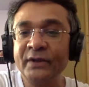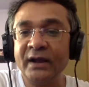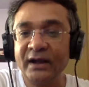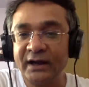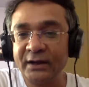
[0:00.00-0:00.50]

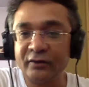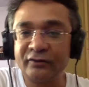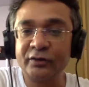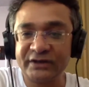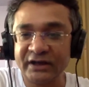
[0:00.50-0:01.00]
And of
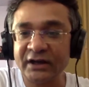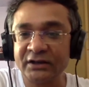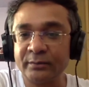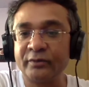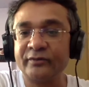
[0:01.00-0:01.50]
course, there are
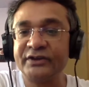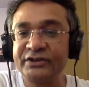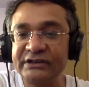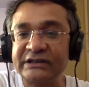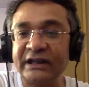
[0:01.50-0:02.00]
other
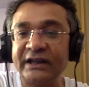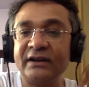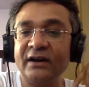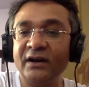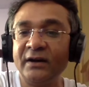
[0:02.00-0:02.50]
professions like
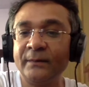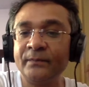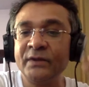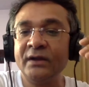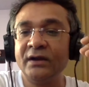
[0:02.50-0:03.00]
uh,
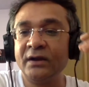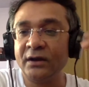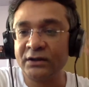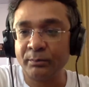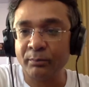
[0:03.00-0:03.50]

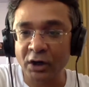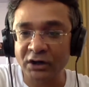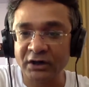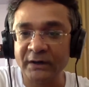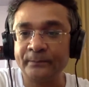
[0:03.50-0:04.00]
uh, the
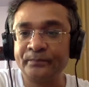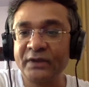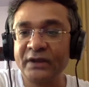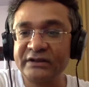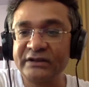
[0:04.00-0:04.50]
potter,
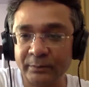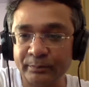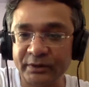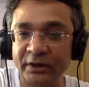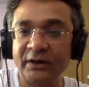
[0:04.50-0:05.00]

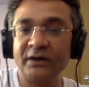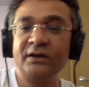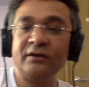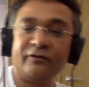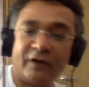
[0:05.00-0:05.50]
sculptor,
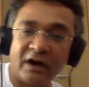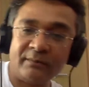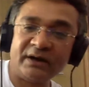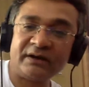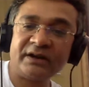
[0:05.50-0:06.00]

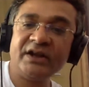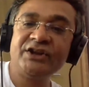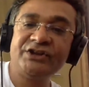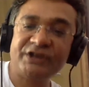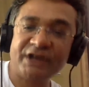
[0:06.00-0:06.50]
farmer,
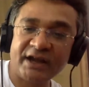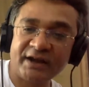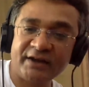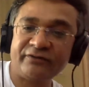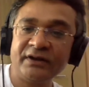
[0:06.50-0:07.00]
chef,
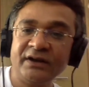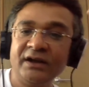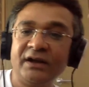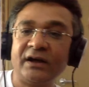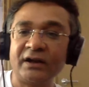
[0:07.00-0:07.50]

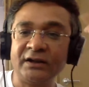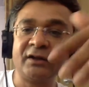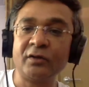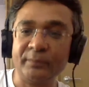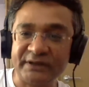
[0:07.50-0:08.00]
runner
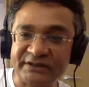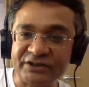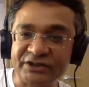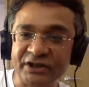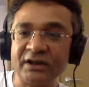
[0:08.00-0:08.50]
or
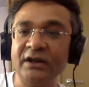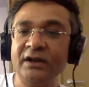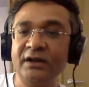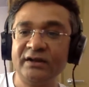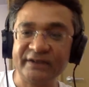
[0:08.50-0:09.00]
messenger,
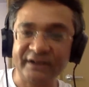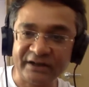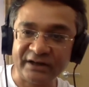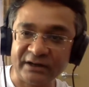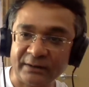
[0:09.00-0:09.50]

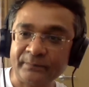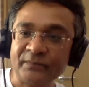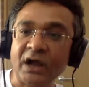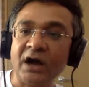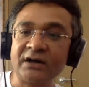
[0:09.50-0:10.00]
singer,
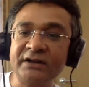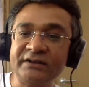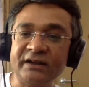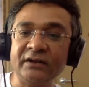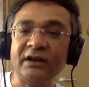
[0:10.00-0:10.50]

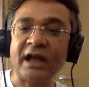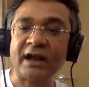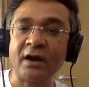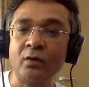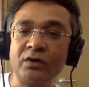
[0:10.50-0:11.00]
artisan,
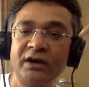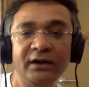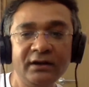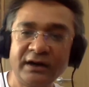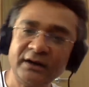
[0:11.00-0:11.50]

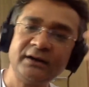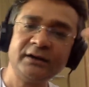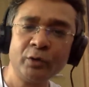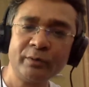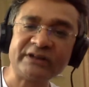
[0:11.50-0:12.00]
accountant, and
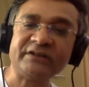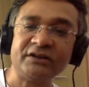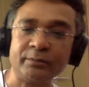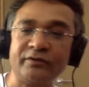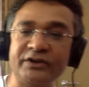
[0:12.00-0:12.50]
numerous
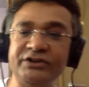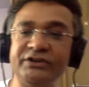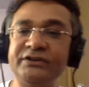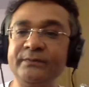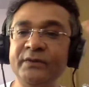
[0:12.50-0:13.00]
other
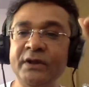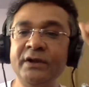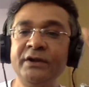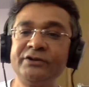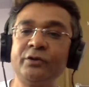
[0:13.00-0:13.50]
professions.
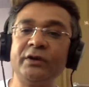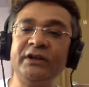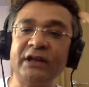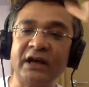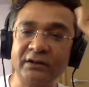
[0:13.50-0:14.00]
So,
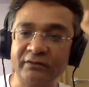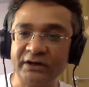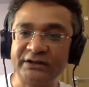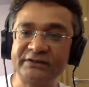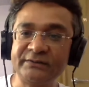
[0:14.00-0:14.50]
in other
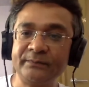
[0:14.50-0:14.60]
words,